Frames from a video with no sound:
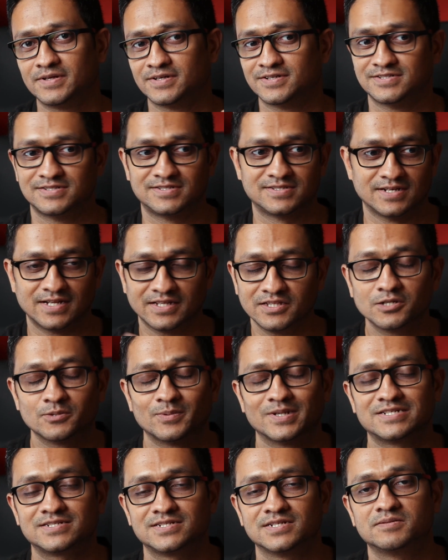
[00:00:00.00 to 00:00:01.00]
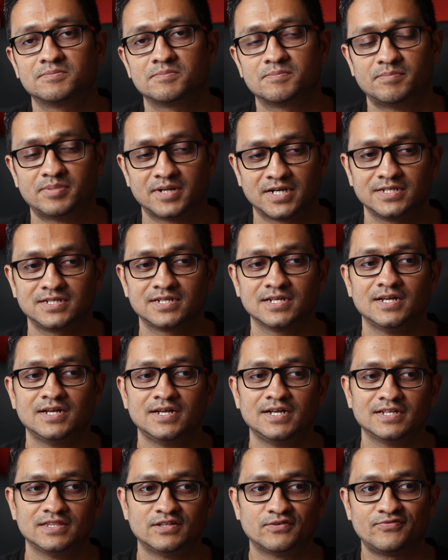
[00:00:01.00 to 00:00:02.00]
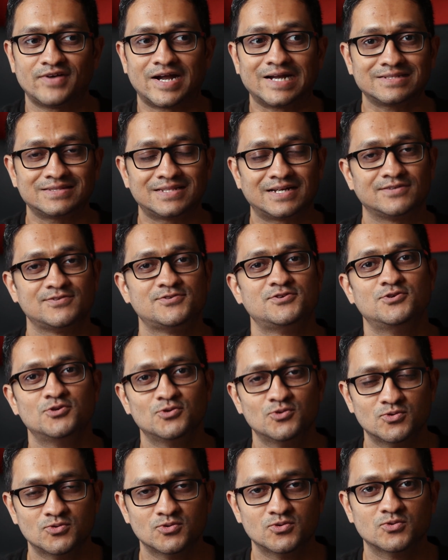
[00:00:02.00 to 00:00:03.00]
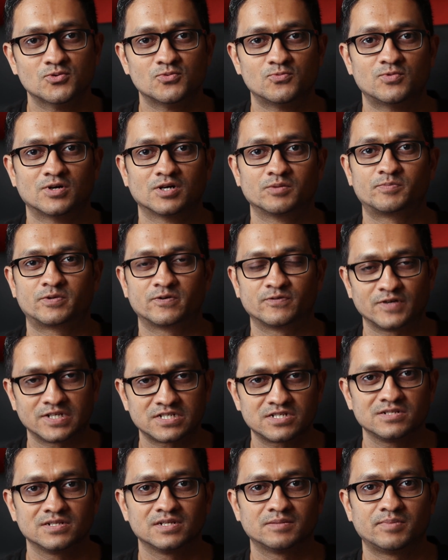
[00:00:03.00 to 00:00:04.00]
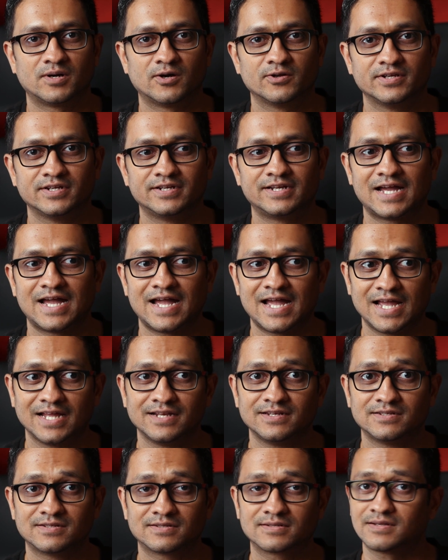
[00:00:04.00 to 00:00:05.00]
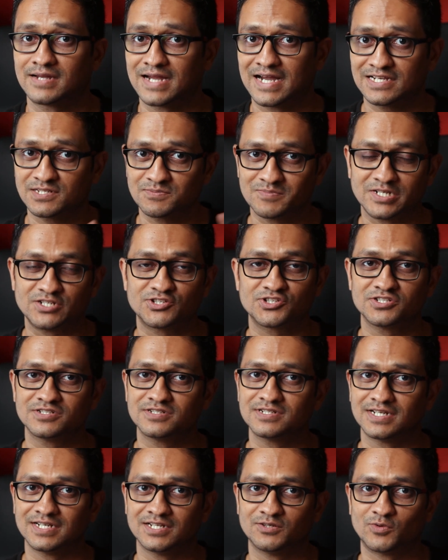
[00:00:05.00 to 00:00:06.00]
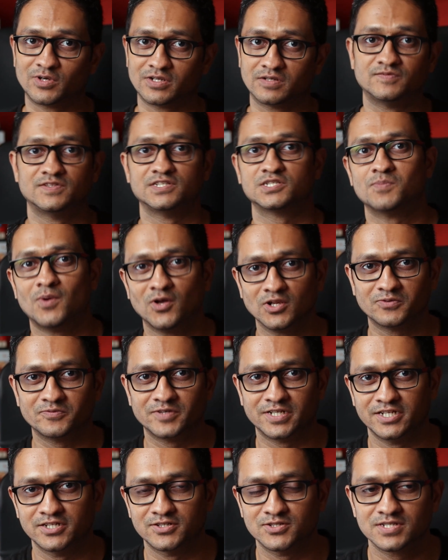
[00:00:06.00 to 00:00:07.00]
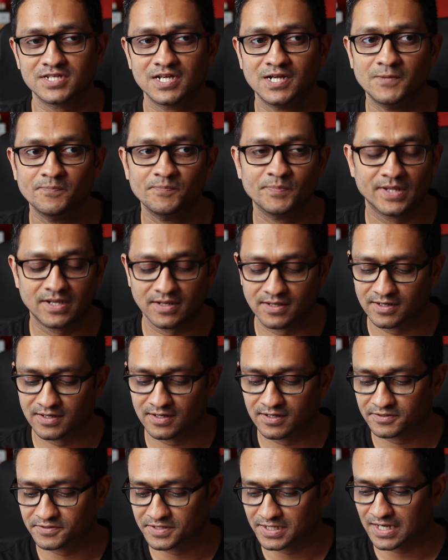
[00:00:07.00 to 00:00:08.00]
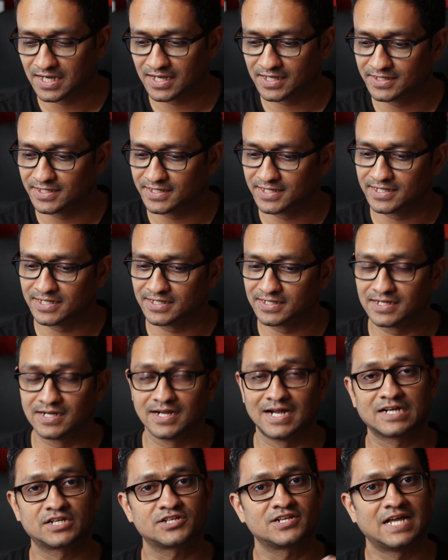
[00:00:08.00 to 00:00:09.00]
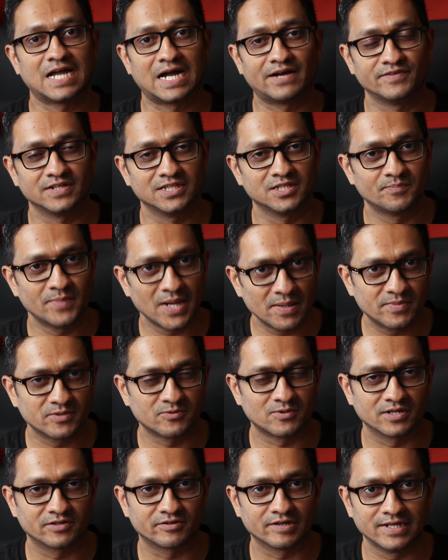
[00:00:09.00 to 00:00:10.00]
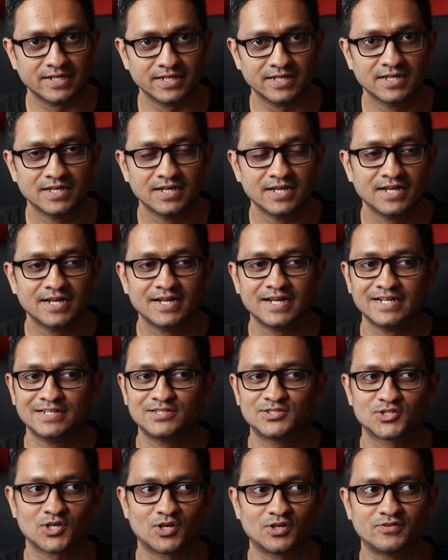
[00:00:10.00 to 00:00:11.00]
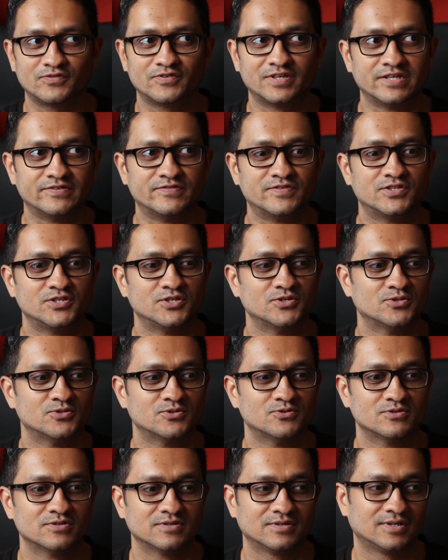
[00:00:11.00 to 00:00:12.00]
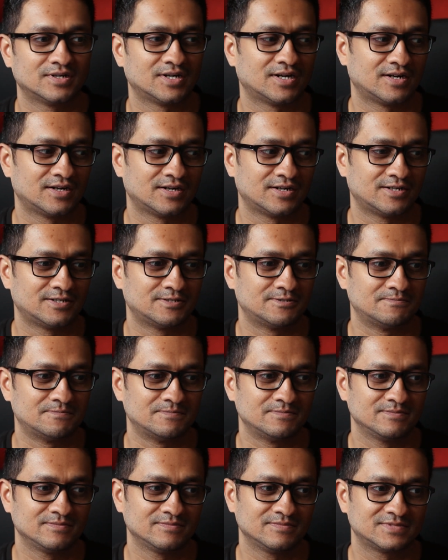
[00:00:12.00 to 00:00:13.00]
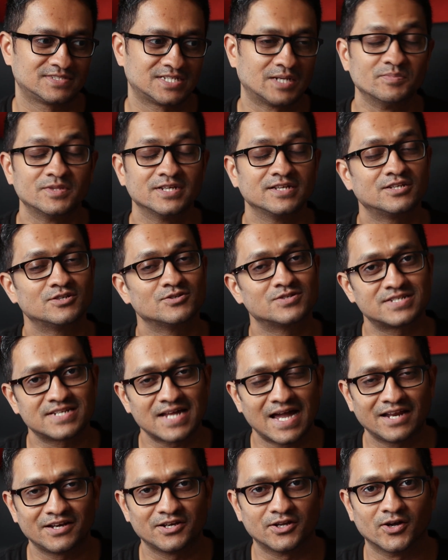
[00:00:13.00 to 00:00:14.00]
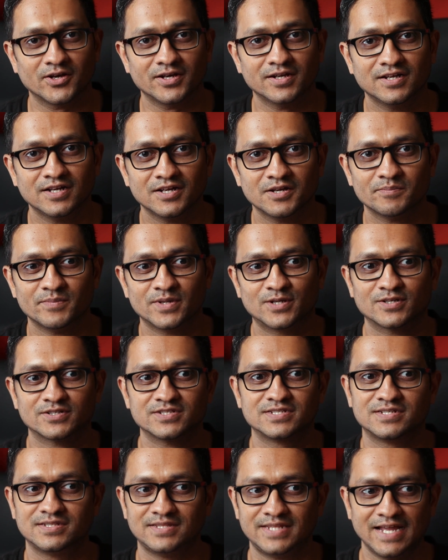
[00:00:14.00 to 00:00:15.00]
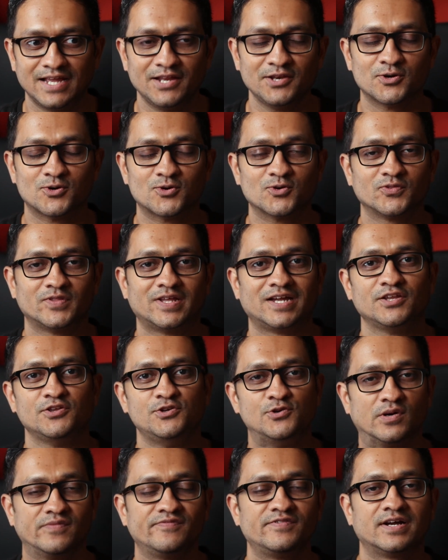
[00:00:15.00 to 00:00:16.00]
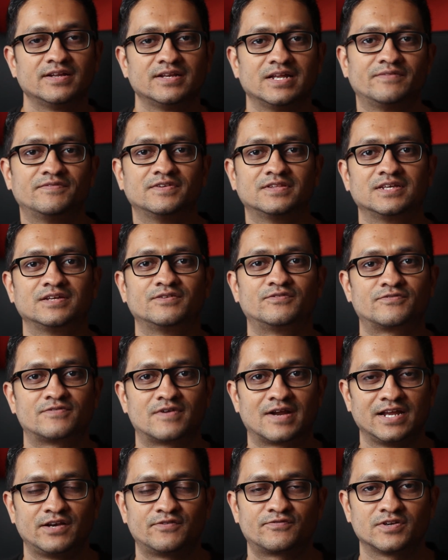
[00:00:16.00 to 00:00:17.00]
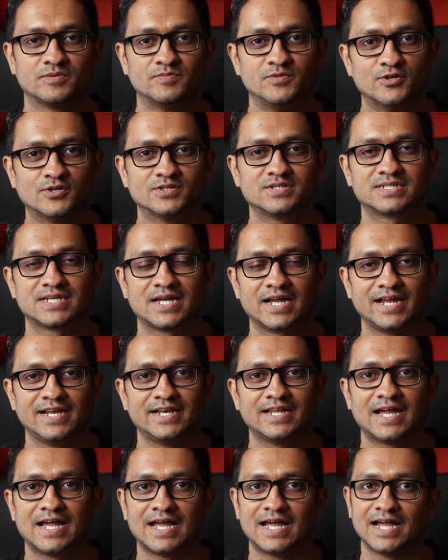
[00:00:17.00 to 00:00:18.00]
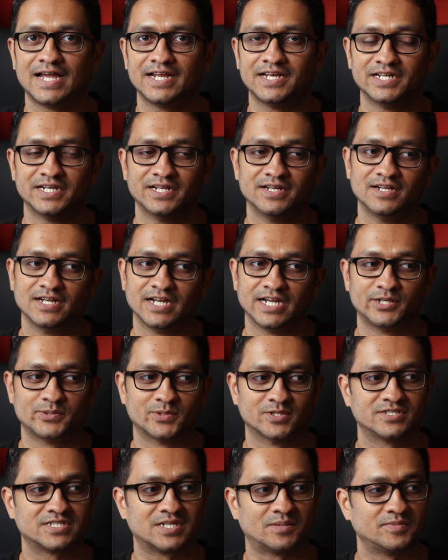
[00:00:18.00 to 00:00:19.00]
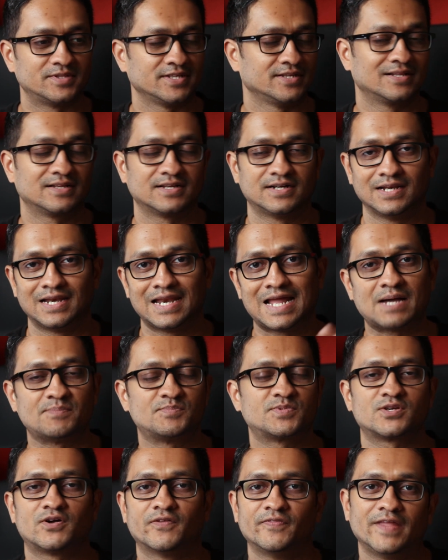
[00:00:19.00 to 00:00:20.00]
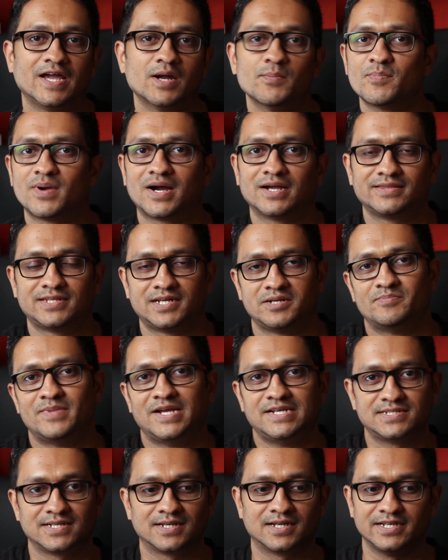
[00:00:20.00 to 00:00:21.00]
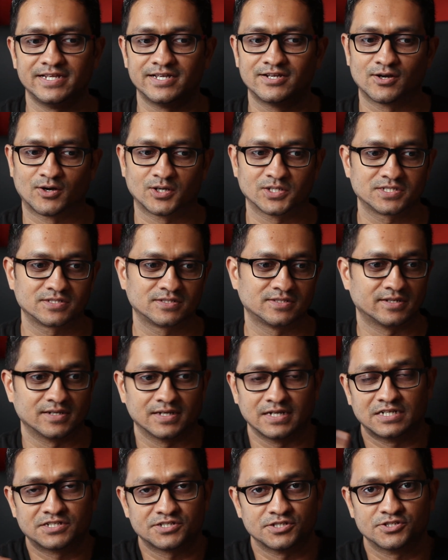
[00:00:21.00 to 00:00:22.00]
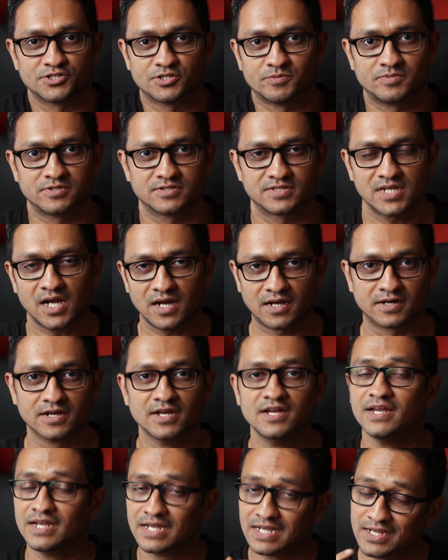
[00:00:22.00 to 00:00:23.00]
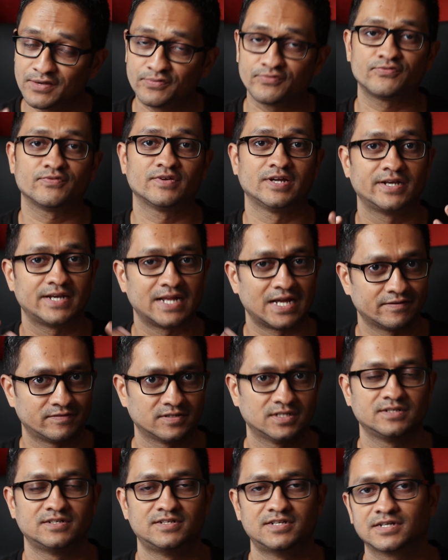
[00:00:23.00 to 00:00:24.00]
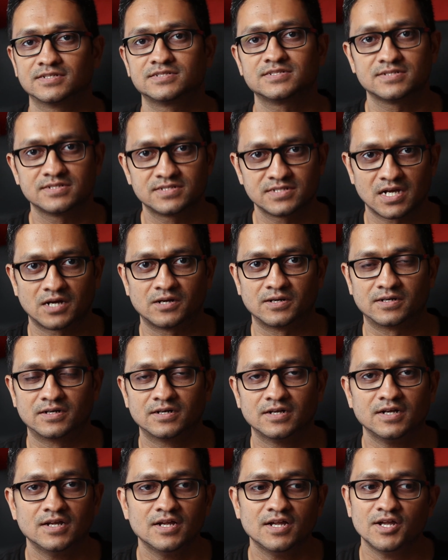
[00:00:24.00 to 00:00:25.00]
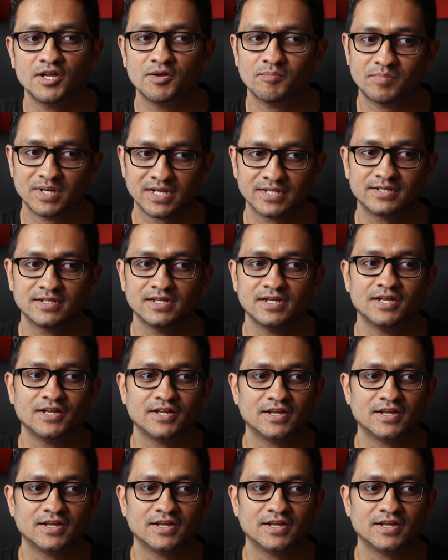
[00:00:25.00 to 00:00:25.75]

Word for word: is another question, but the fact that you were professional about it, and as mentioned in one of the smaller videos uh, regarding actually having the paperwork ready, it sort of gives you um, something to stand on, because they know that you have done everything right from your side, and it was something, a lapse on their part, that basically caused the relationship to sour, if it ever does sour. But